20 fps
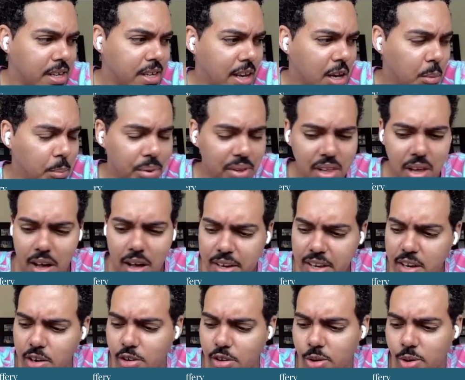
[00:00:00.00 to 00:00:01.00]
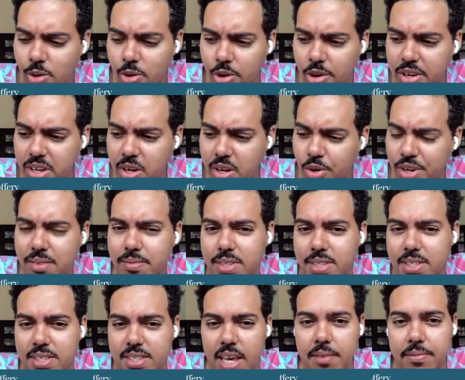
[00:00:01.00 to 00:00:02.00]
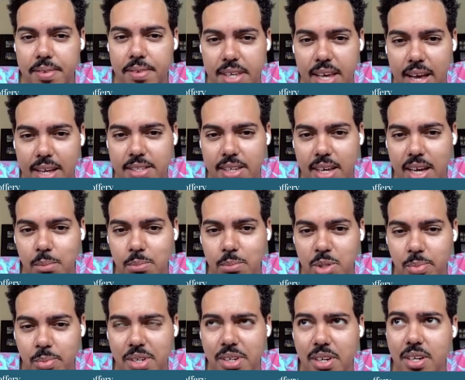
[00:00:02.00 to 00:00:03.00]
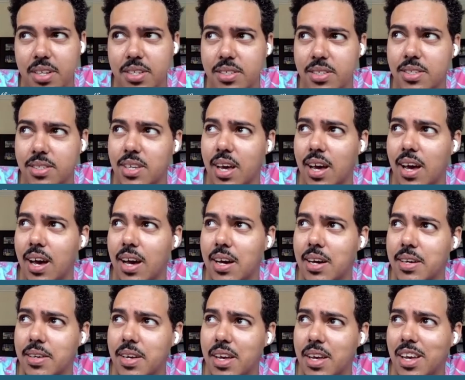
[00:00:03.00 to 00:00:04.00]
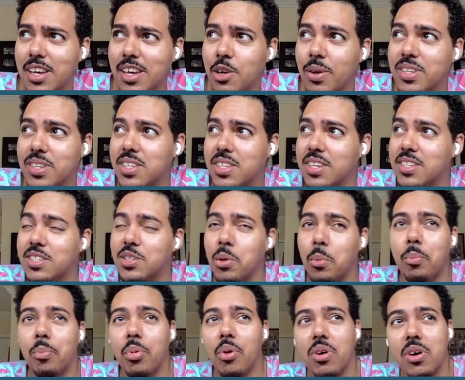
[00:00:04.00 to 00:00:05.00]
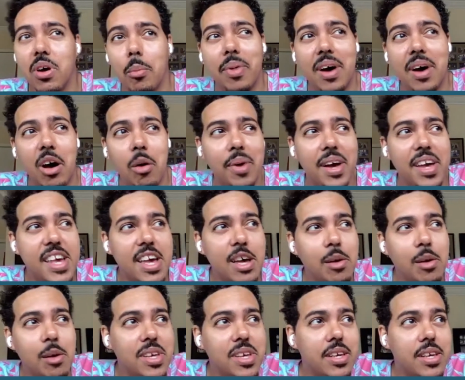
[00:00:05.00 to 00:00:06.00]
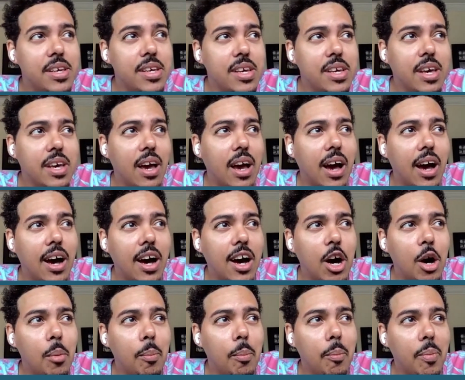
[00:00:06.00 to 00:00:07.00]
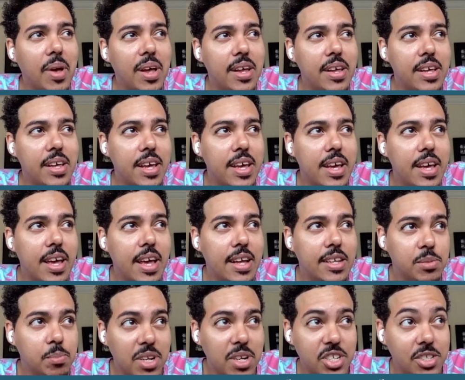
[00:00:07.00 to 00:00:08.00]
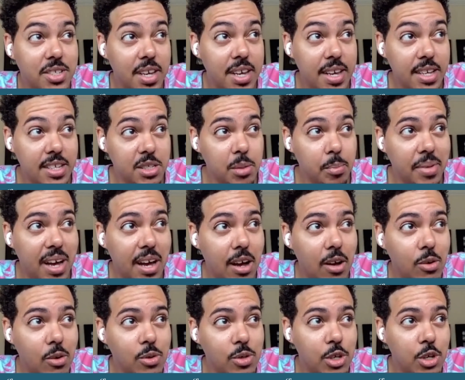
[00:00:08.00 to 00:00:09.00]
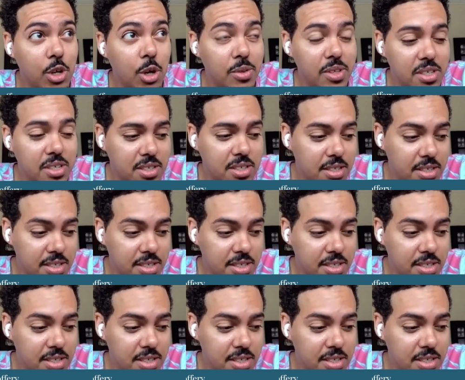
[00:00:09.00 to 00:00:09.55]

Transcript: belonging or even safety at times, because it's a book about Miami, as much as it is about, this